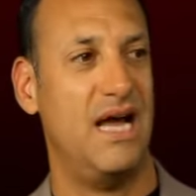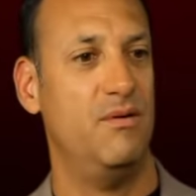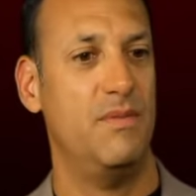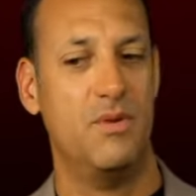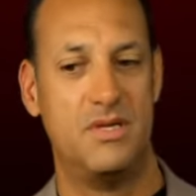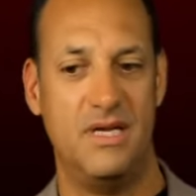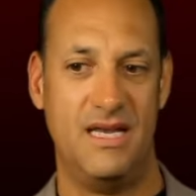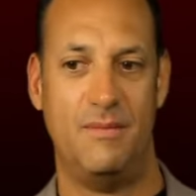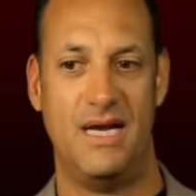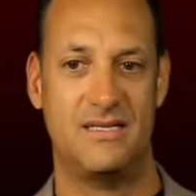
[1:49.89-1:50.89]
I remember
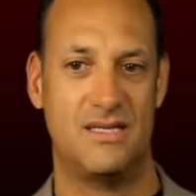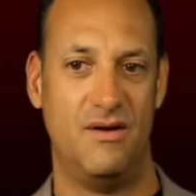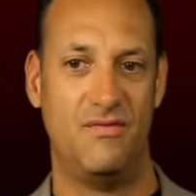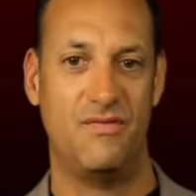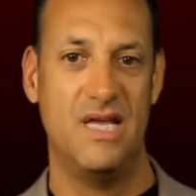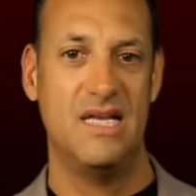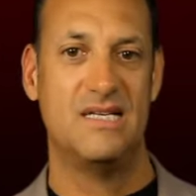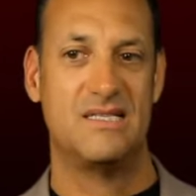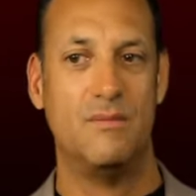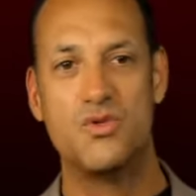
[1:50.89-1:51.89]
thinking to myself,
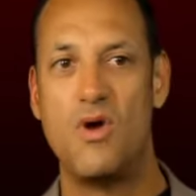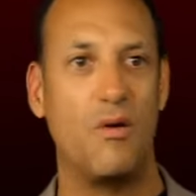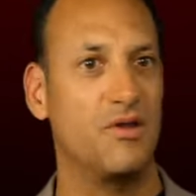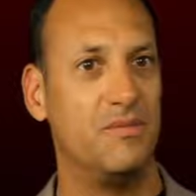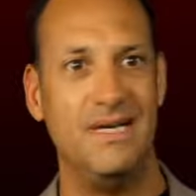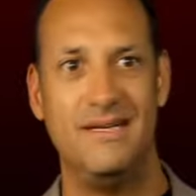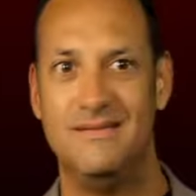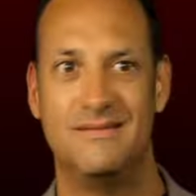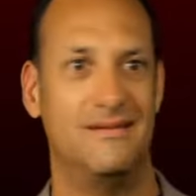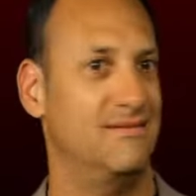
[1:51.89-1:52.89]
something's wrong with
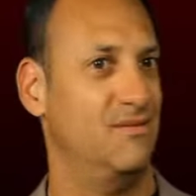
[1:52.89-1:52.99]
me.